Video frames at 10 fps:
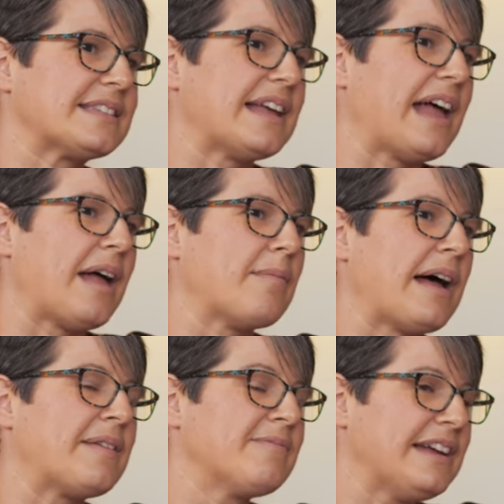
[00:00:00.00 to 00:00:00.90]
Mm. Um,
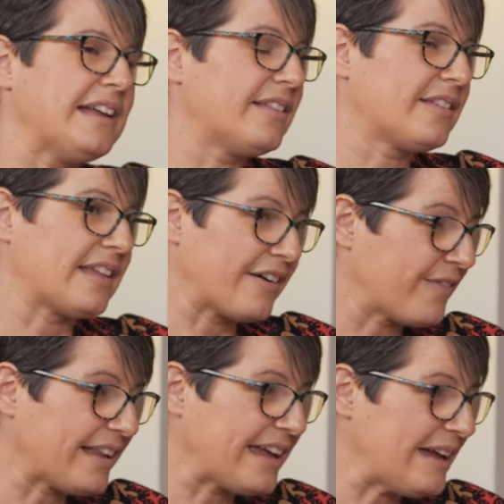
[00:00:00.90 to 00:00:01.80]
and we
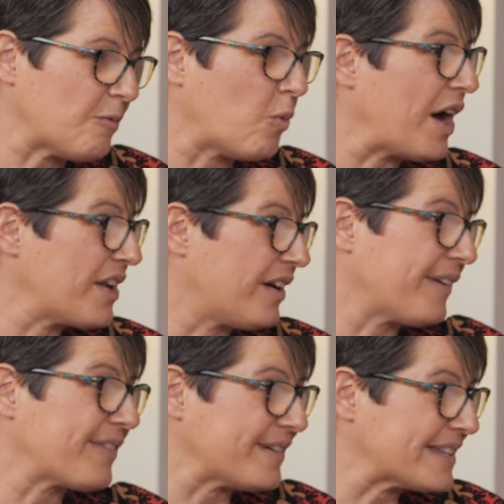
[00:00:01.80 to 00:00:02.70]
thankfully won all
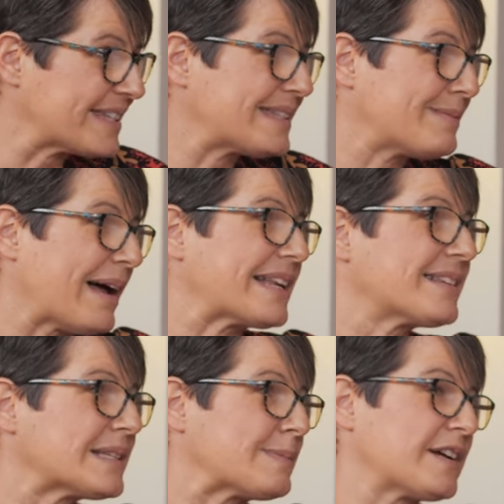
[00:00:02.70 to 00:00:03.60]
of those hmm.
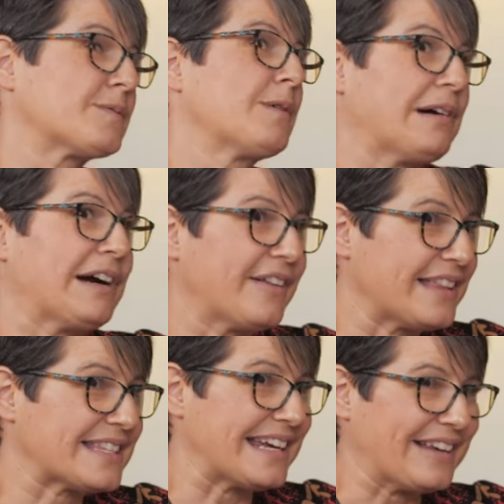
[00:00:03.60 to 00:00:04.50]
battles because we were on
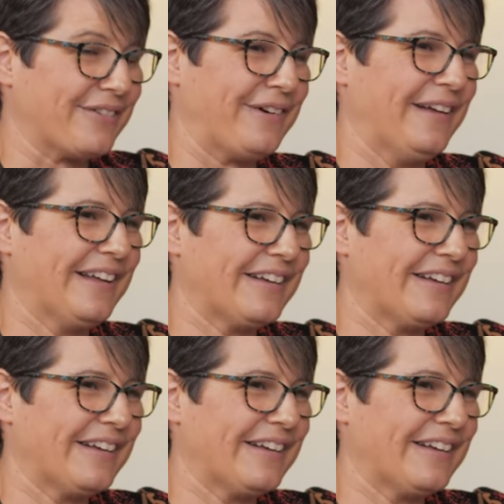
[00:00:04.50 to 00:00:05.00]
the side of